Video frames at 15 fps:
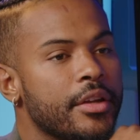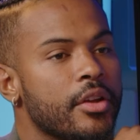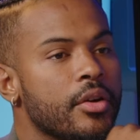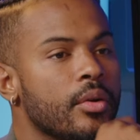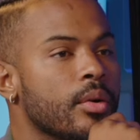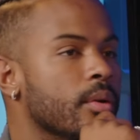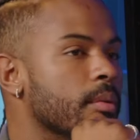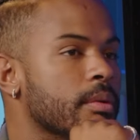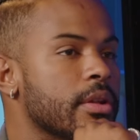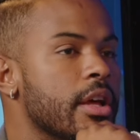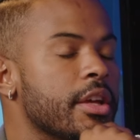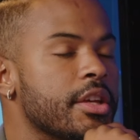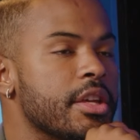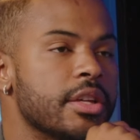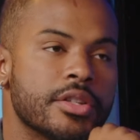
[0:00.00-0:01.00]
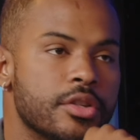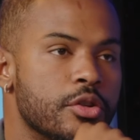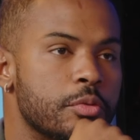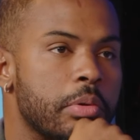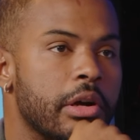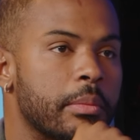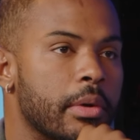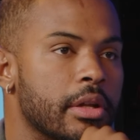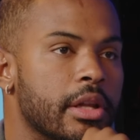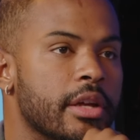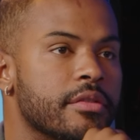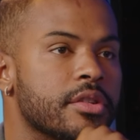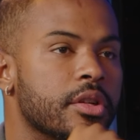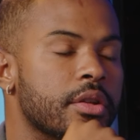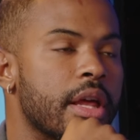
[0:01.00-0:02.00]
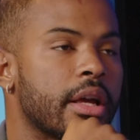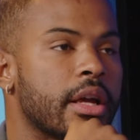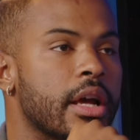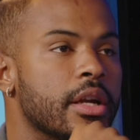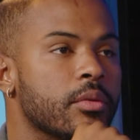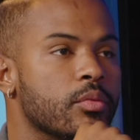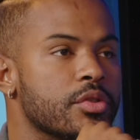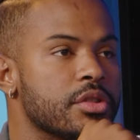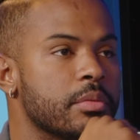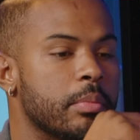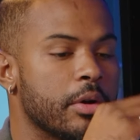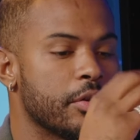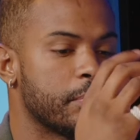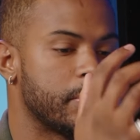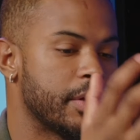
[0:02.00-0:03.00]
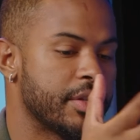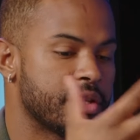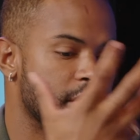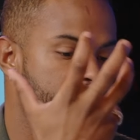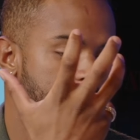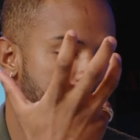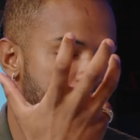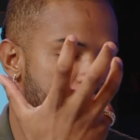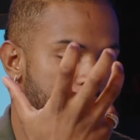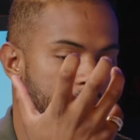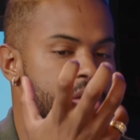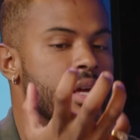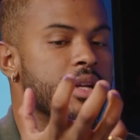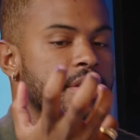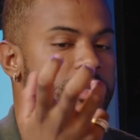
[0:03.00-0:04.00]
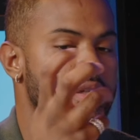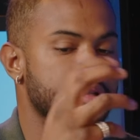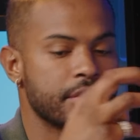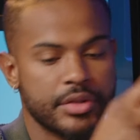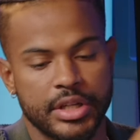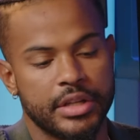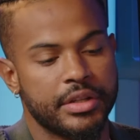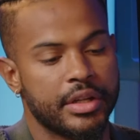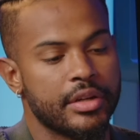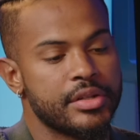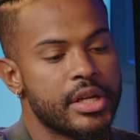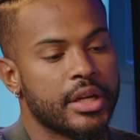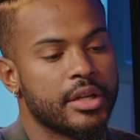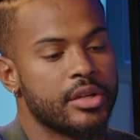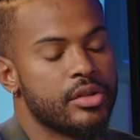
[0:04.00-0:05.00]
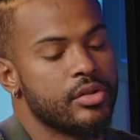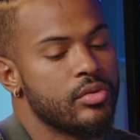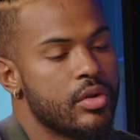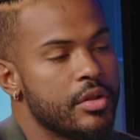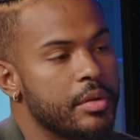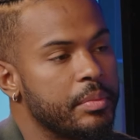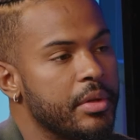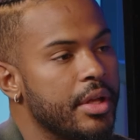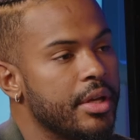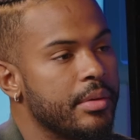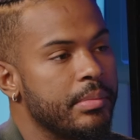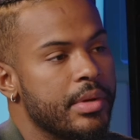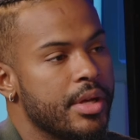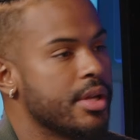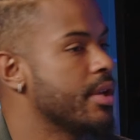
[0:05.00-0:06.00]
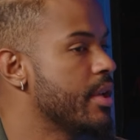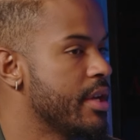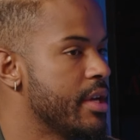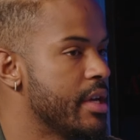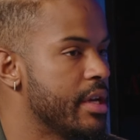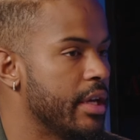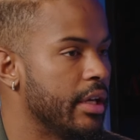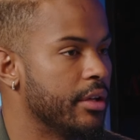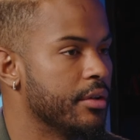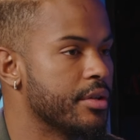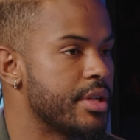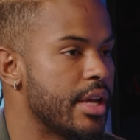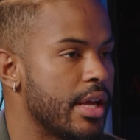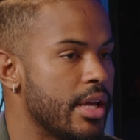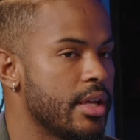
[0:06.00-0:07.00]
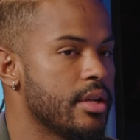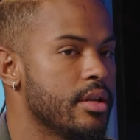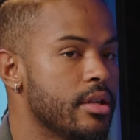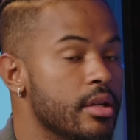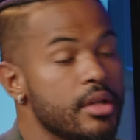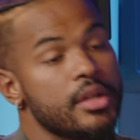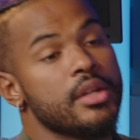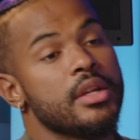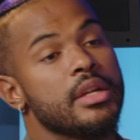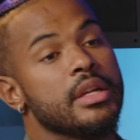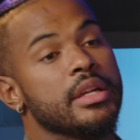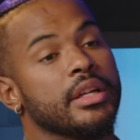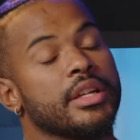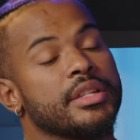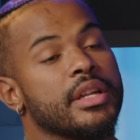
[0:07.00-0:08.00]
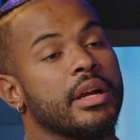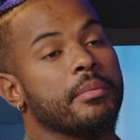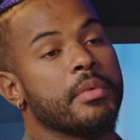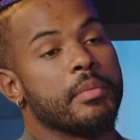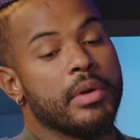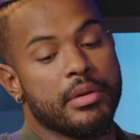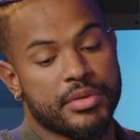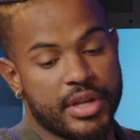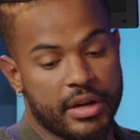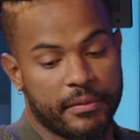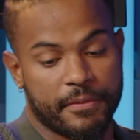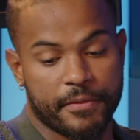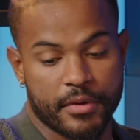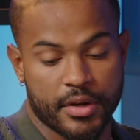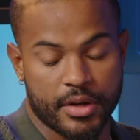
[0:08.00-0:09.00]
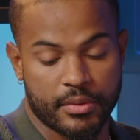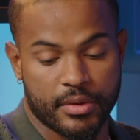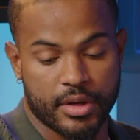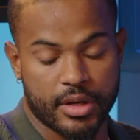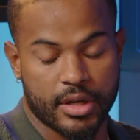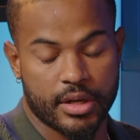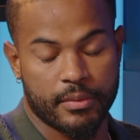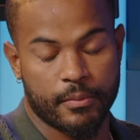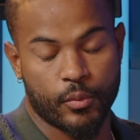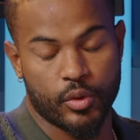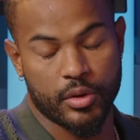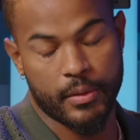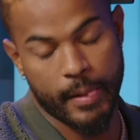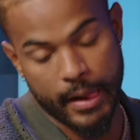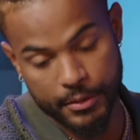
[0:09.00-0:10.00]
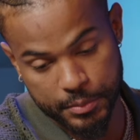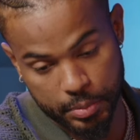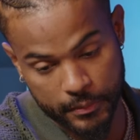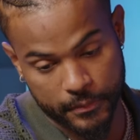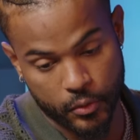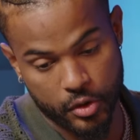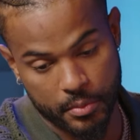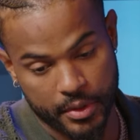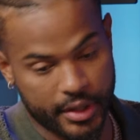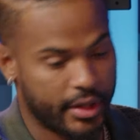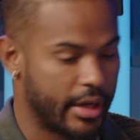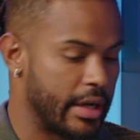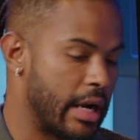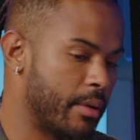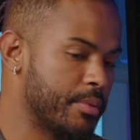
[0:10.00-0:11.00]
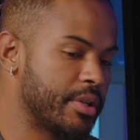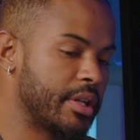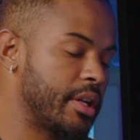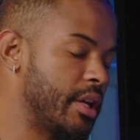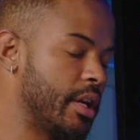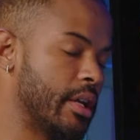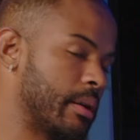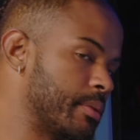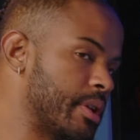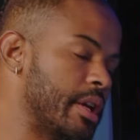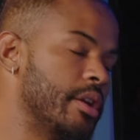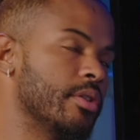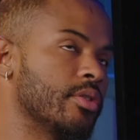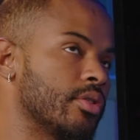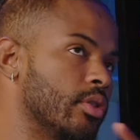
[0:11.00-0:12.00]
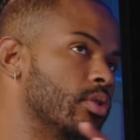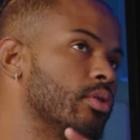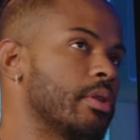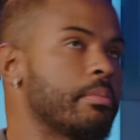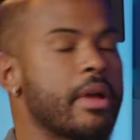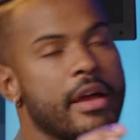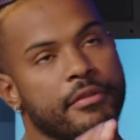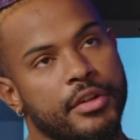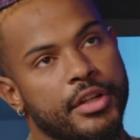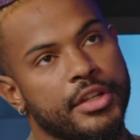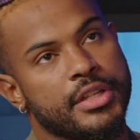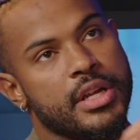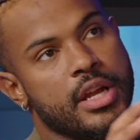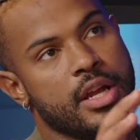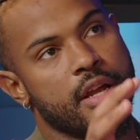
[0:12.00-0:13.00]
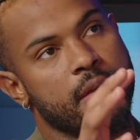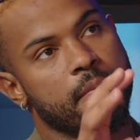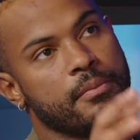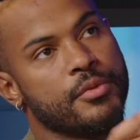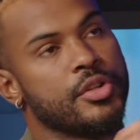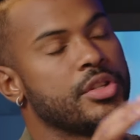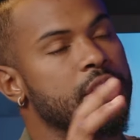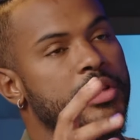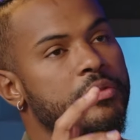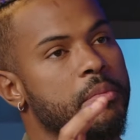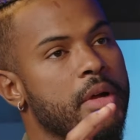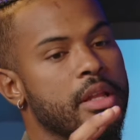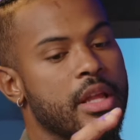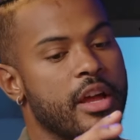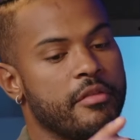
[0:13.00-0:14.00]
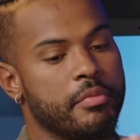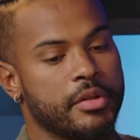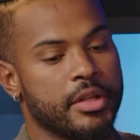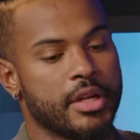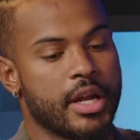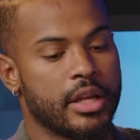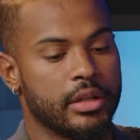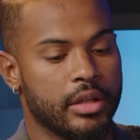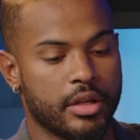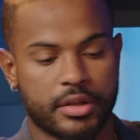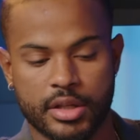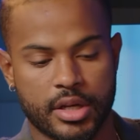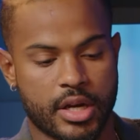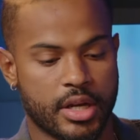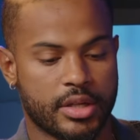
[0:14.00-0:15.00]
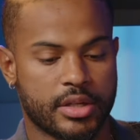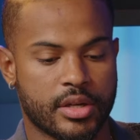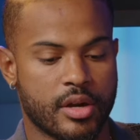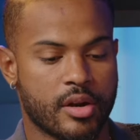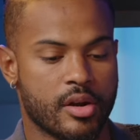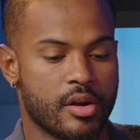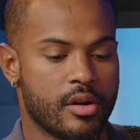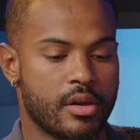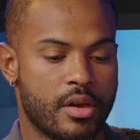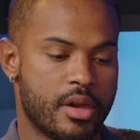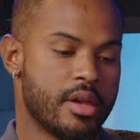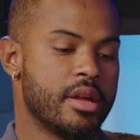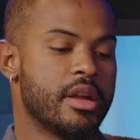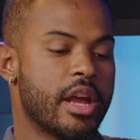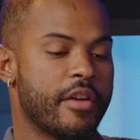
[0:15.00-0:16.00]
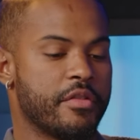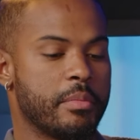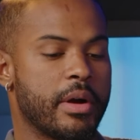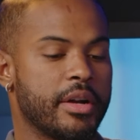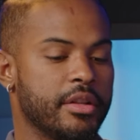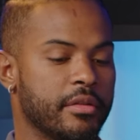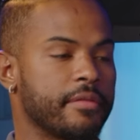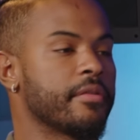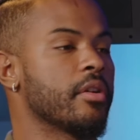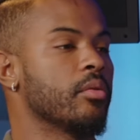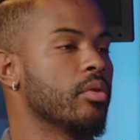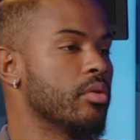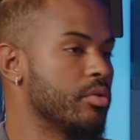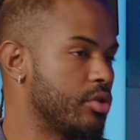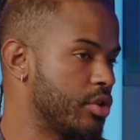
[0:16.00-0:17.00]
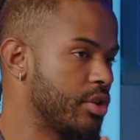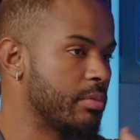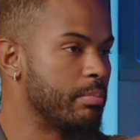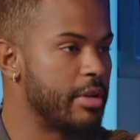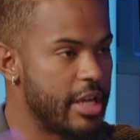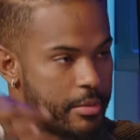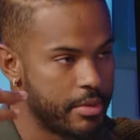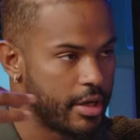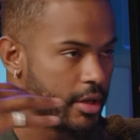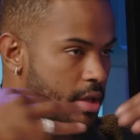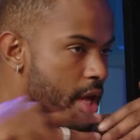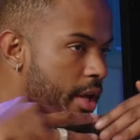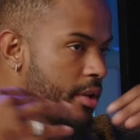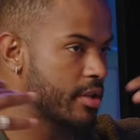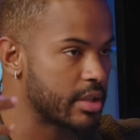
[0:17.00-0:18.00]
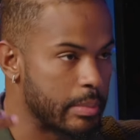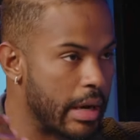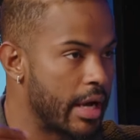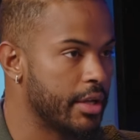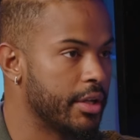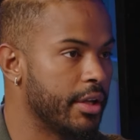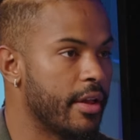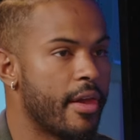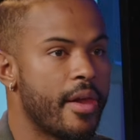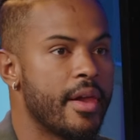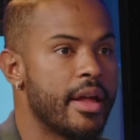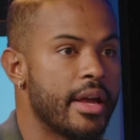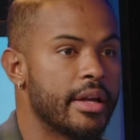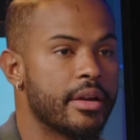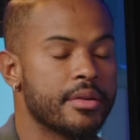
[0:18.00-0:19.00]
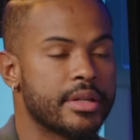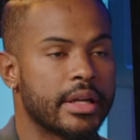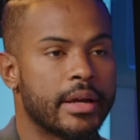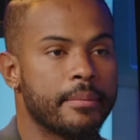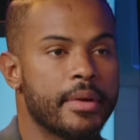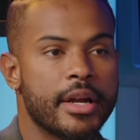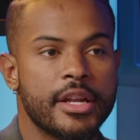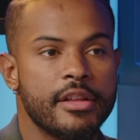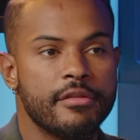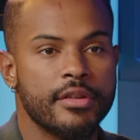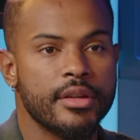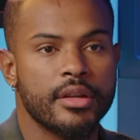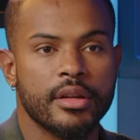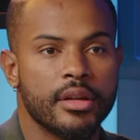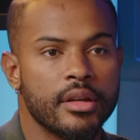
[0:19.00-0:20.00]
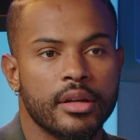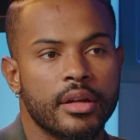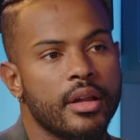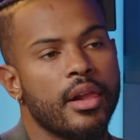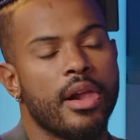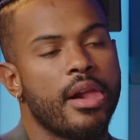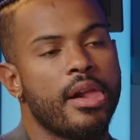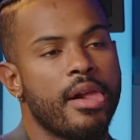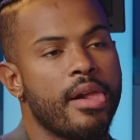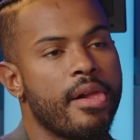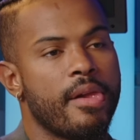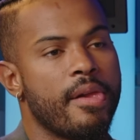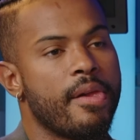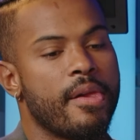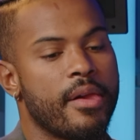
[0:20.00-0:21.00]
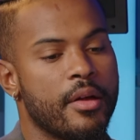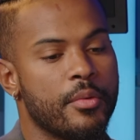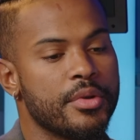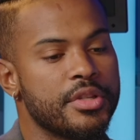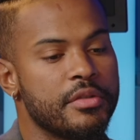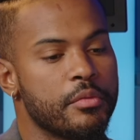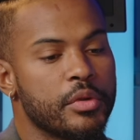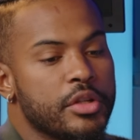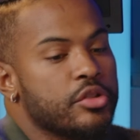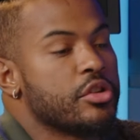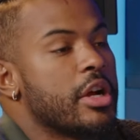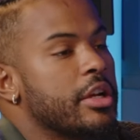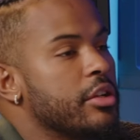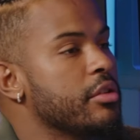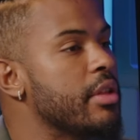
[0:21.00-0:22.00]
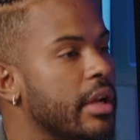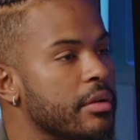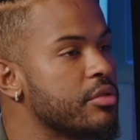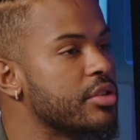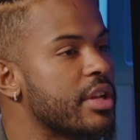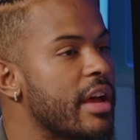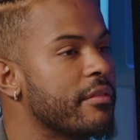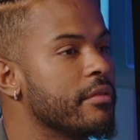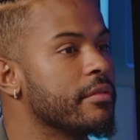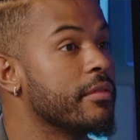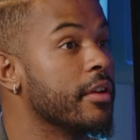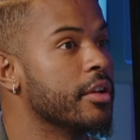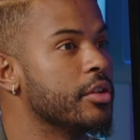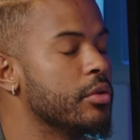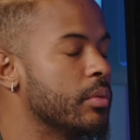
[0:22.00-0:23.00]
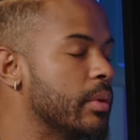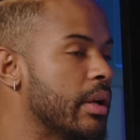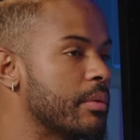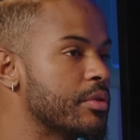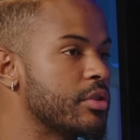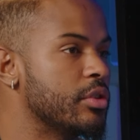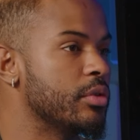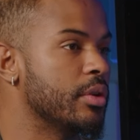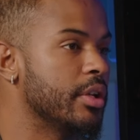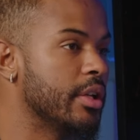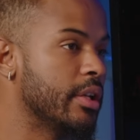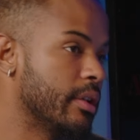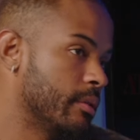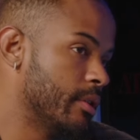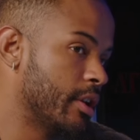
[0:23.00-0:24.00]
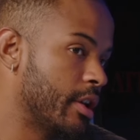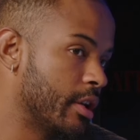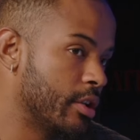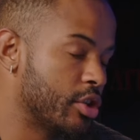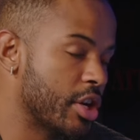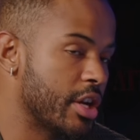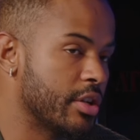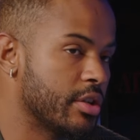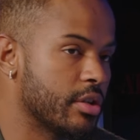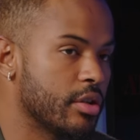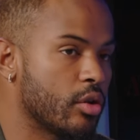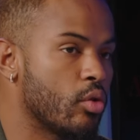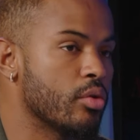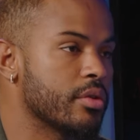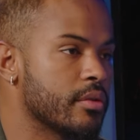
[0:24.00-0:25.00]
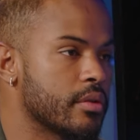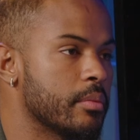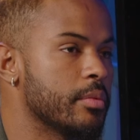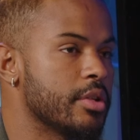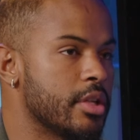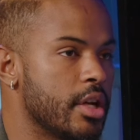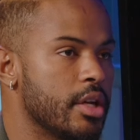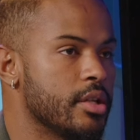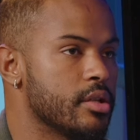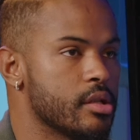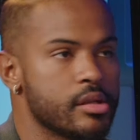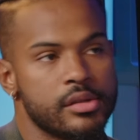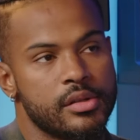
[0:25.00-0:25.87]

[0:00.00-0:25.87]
no, Lion King is a huge part of my life. So that kind of was the birthplace mm -hmm. of me mm-hmm. realizing that there's nothing else I can do on the planet but entertain because I remember I was like front. Uh, well, I was performing, and I was a kid. I was eight years old. I'm having a good time, just living my life. But then I looked and I saw everybody in the front row was just beaming, like smiling. And I was like, I'm not even. Uh, I wasn't even really trying to do that. I was just having yeah. fun doing what I was doing, and it could have changed the course of someone's day. So